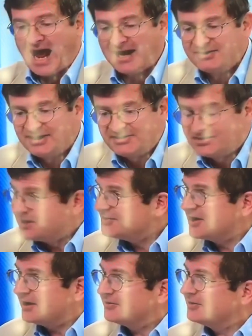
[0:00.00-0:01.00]
And it
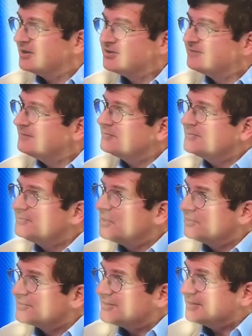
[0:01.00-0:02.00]
turns out that they use a form of
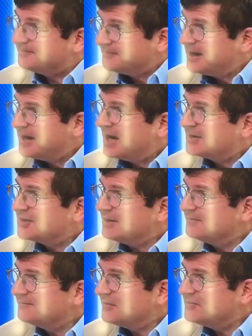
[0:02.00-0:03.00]
democracy, a
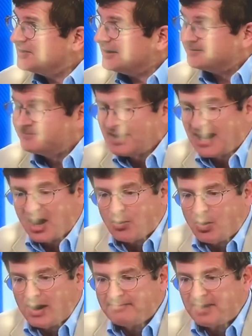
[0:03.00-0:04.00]
type of voting,
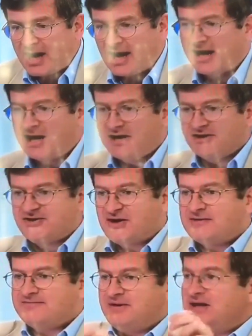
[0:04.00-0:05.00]
whereby
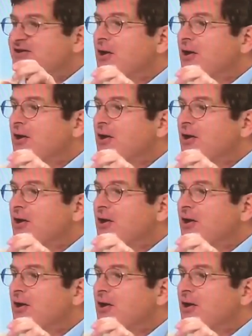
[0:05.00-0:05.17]
certain bees